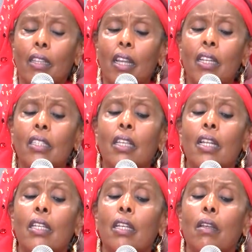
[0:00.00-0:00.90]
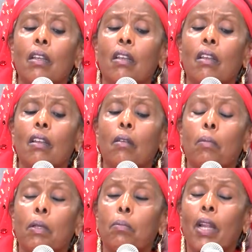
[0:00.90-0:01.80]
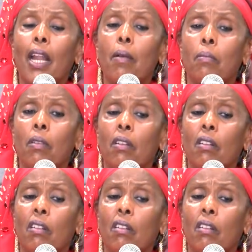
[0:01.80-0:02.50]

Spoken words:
Then he said, but madam,